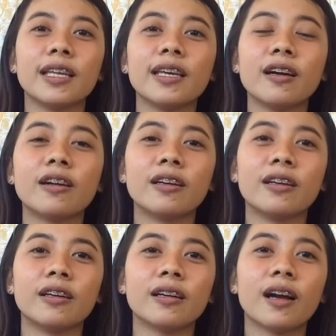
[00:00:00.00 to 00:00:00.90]
they
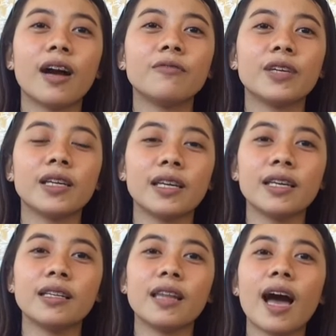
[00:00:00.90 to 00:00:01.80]
are having
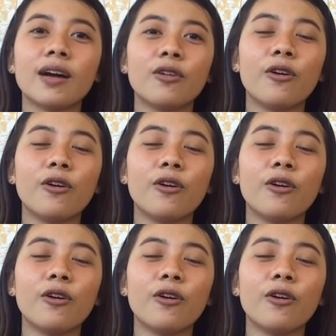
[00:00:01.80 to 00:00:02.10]
a lack